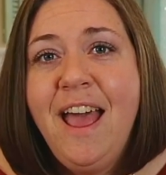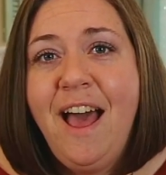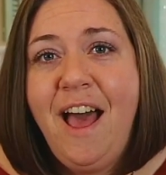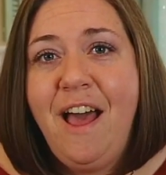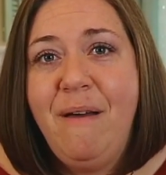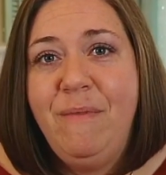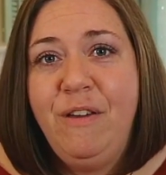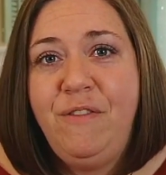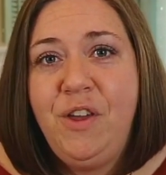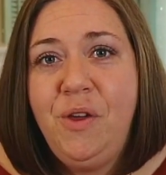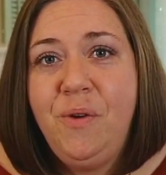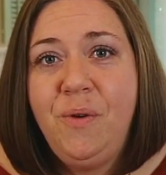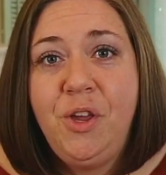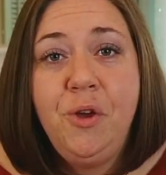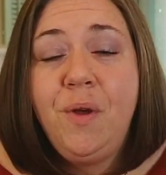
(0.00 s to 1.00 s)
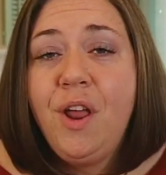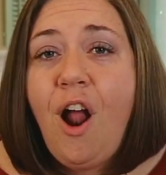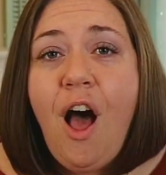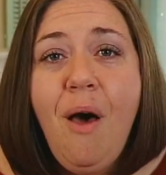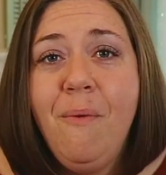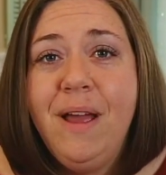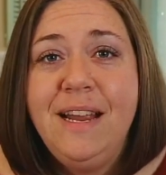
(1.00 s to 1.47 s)
If you can
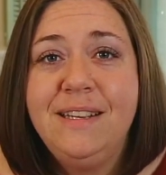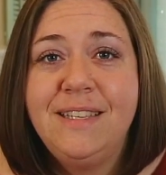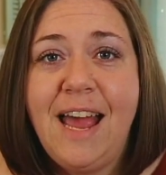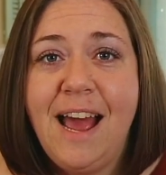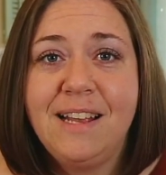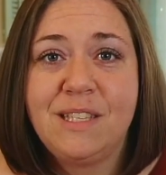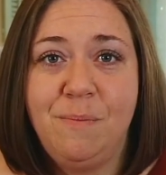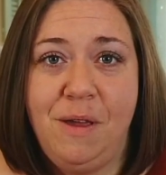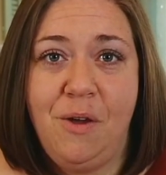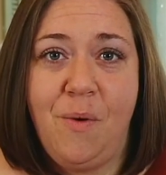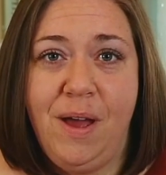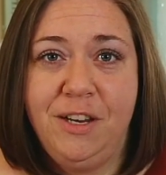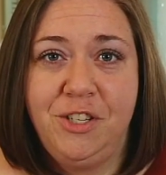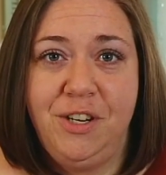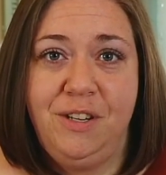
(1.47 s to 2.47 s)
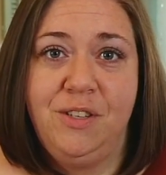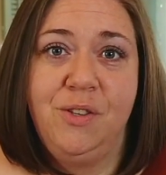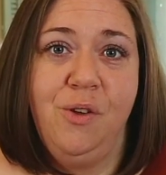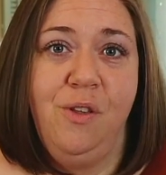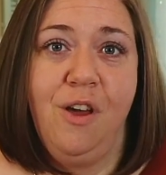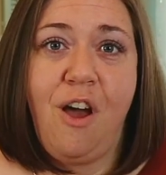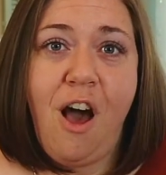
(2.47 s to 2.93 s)
always ask me questions
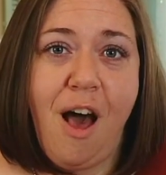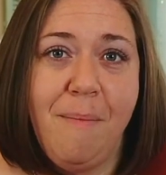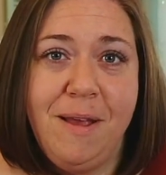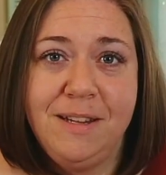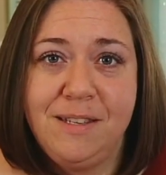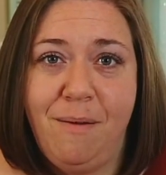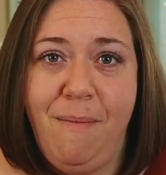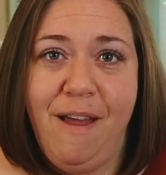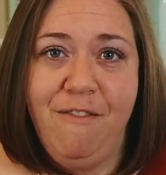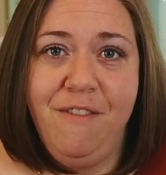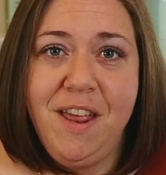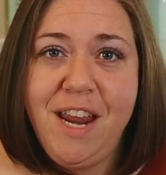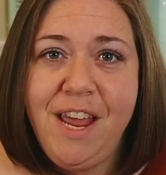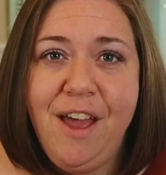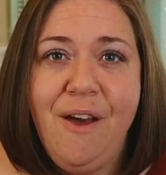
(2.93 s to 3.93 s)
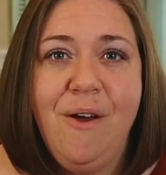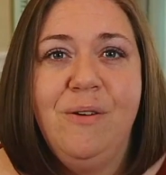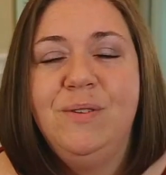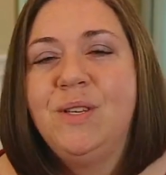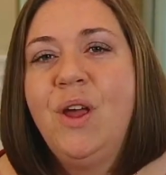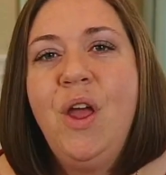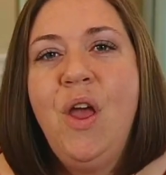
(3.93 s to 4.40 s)
through the comments on my
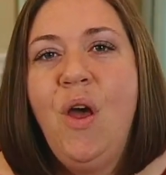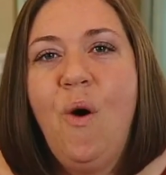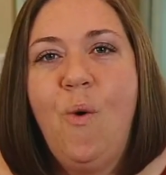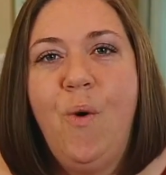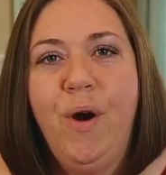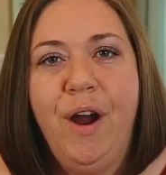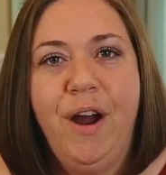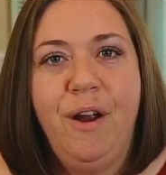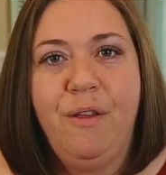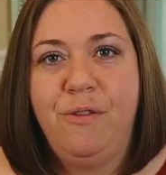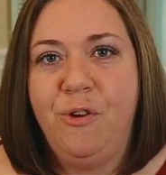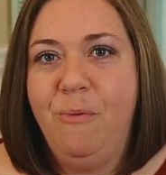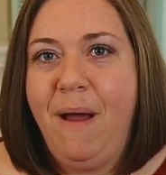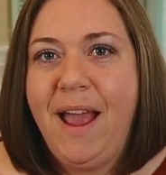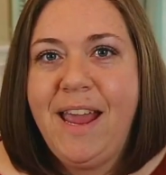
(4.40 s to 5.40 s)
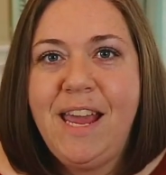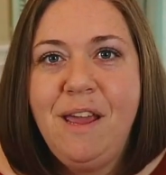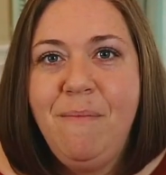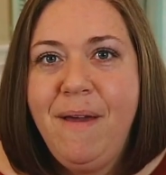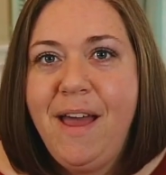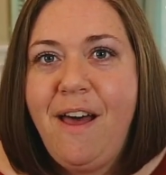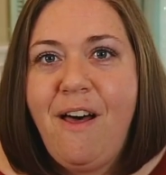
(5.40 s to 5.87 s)
videos or through my
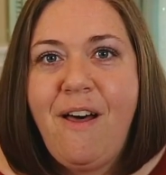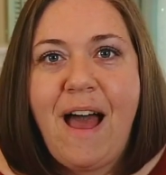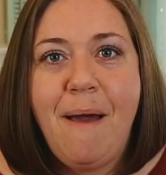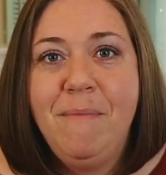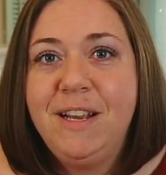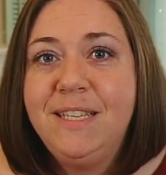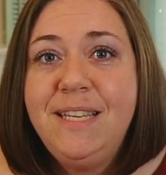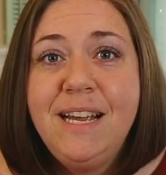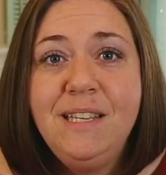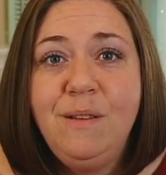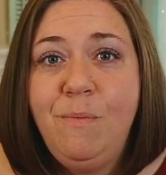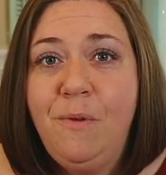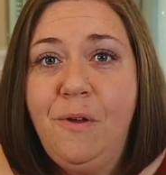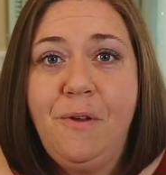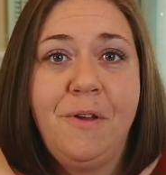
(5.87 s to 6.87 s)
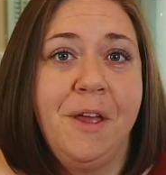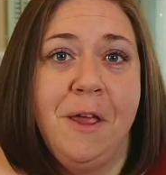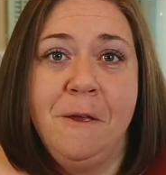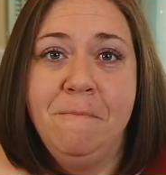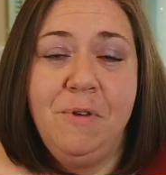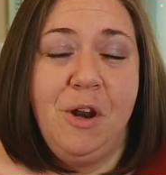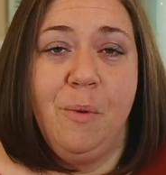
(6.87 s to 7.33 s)
email. I'm accessible,
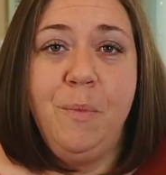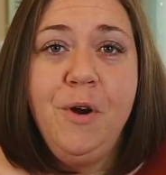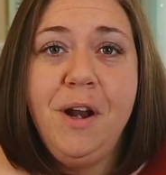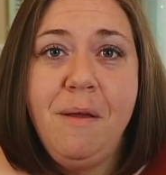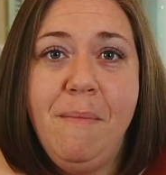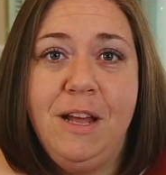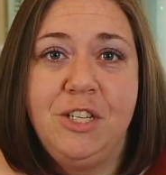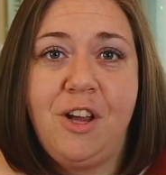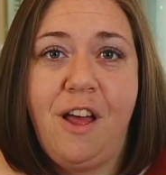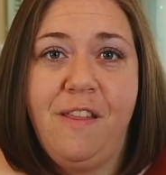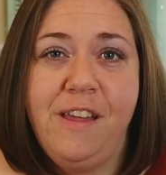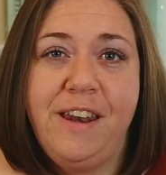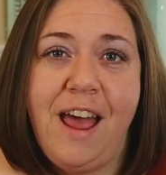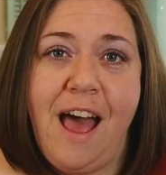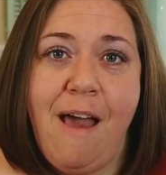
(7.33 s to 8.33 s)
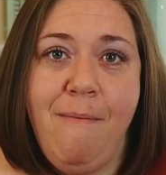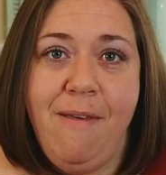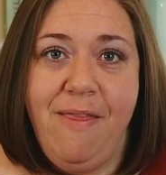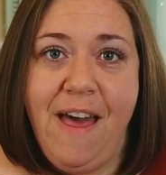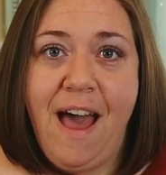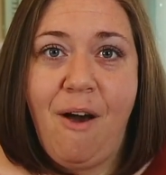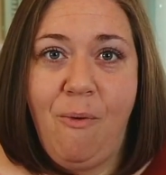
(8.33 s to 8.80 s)
pretty much all the time in
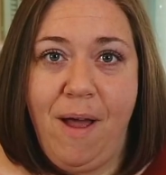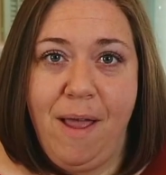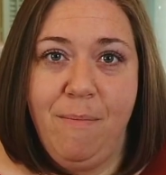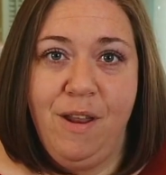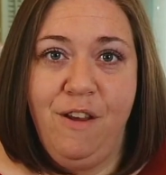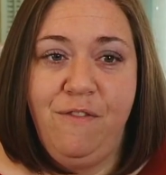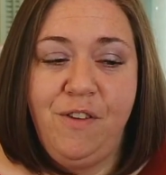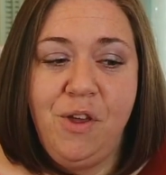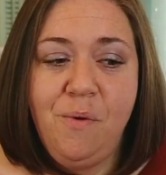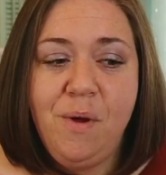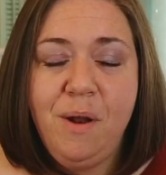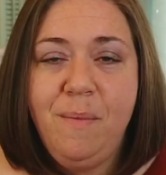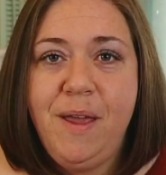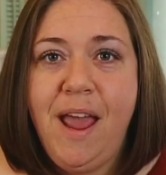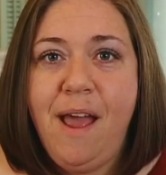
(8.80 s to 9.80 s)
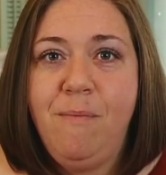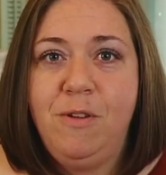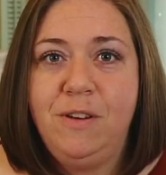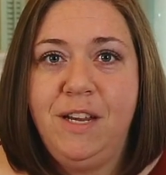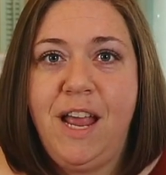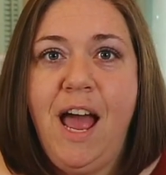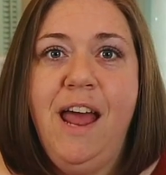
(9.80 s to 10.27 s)
that way. But if you want to be able
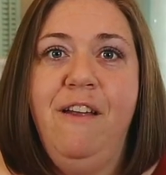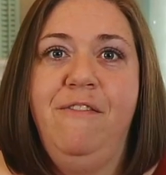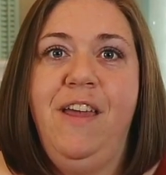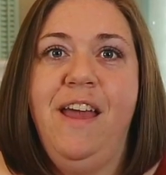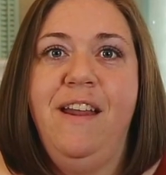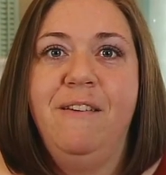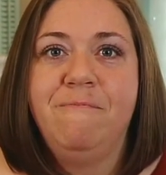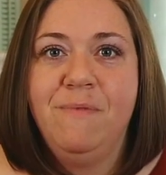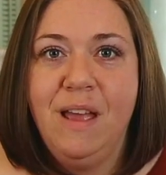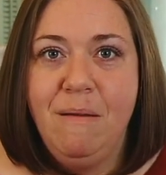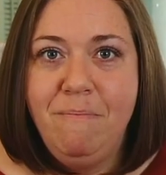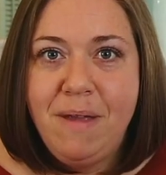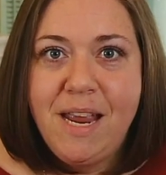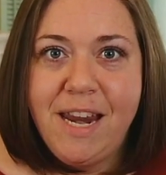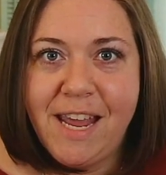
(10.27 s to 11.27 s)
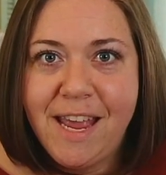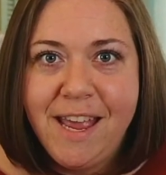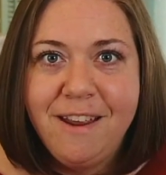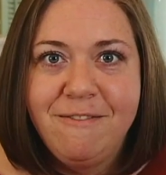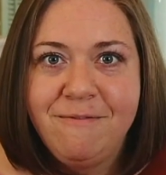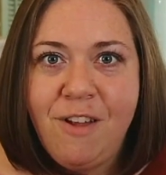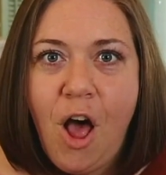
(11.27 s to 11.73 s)
to kind of get
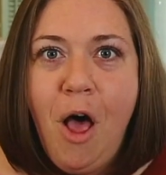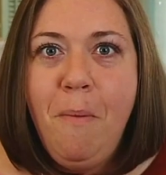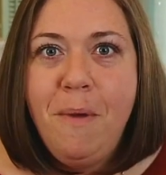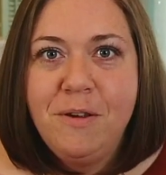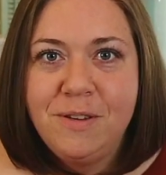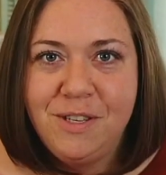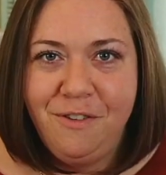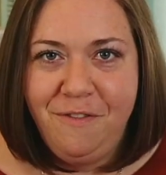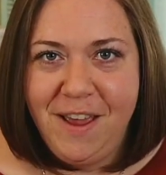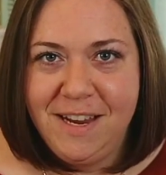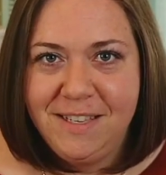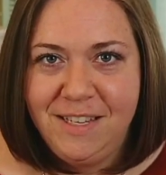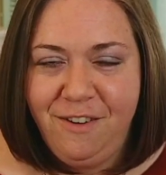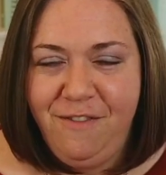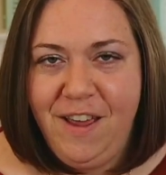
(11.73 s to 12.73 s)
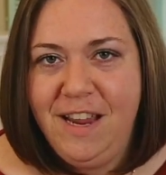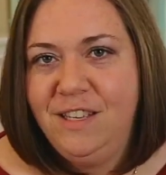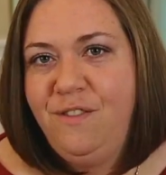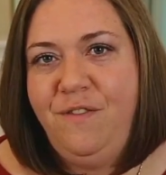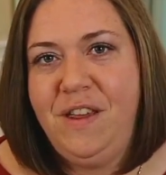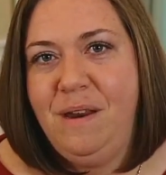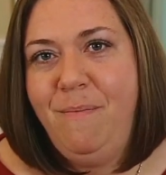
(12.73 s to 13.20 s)
immediate, almost
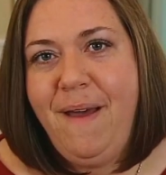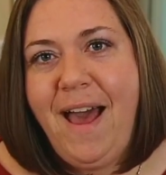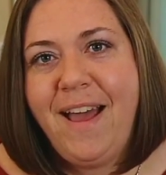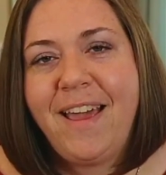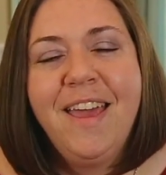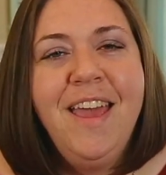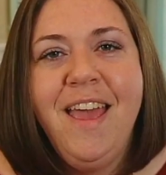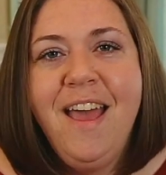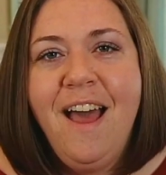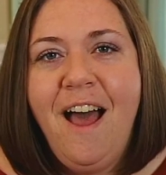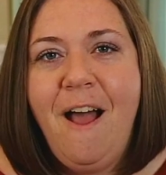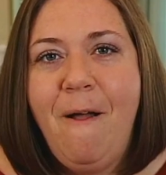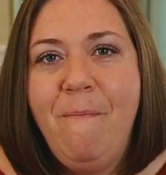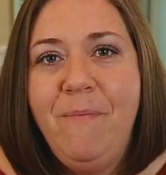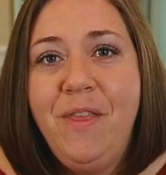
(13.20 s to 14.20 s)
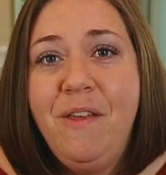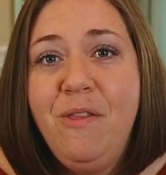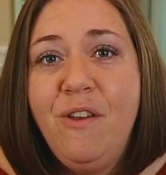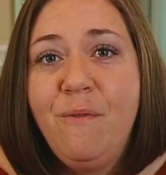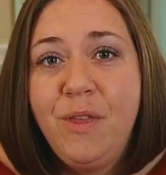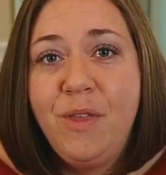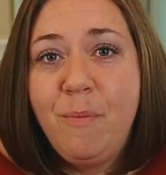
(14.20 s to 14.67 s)
face-to-face feedback, then
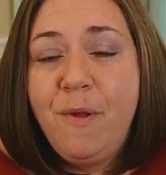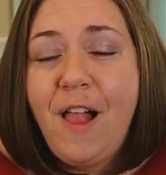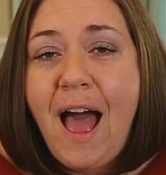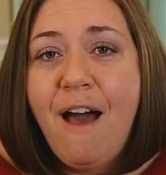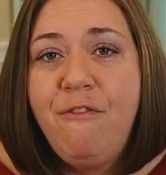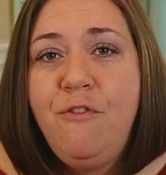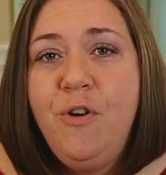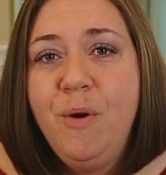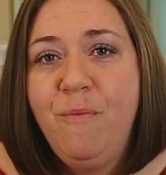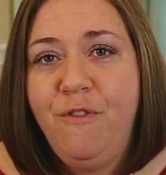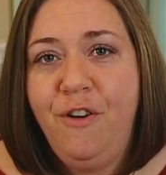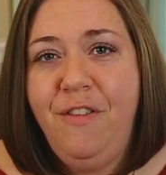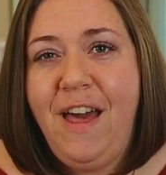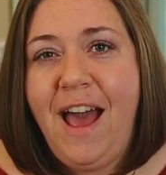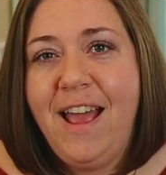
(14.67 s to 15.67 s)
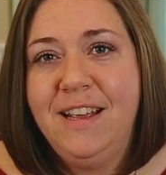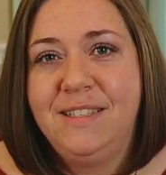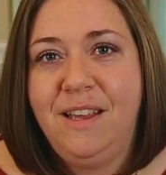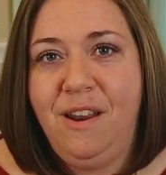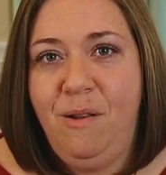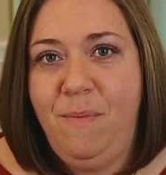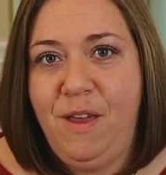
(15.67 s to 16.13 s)
the platform for that is
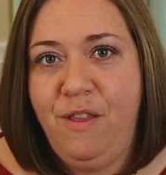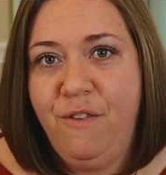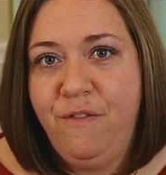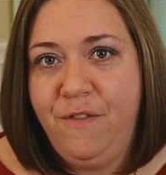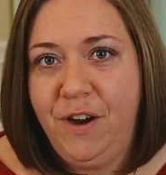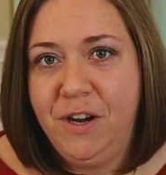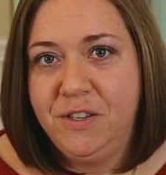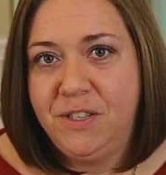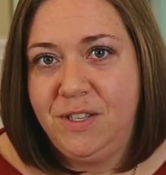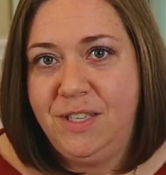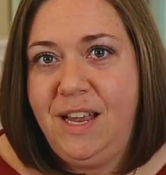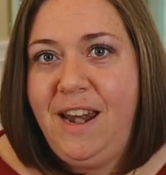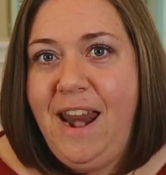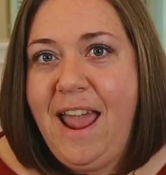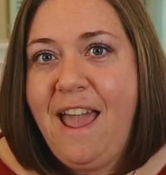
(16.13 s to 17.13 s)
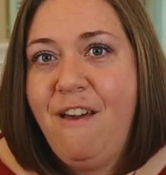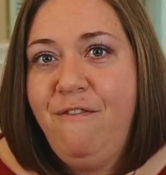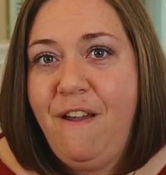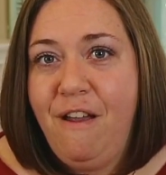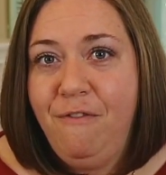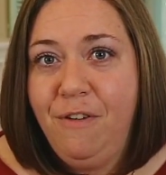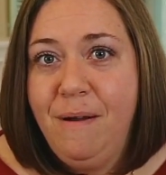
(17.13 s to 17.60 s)
going to be the first Sunday of
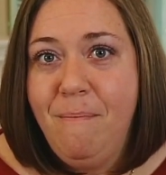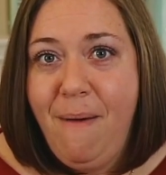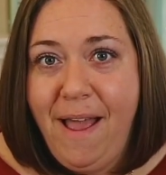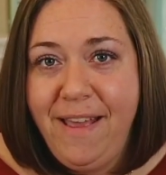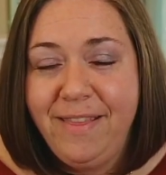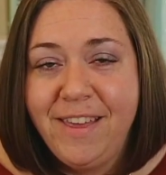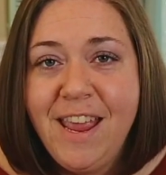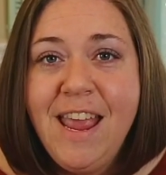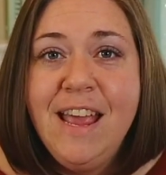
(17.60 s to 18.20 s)
every month.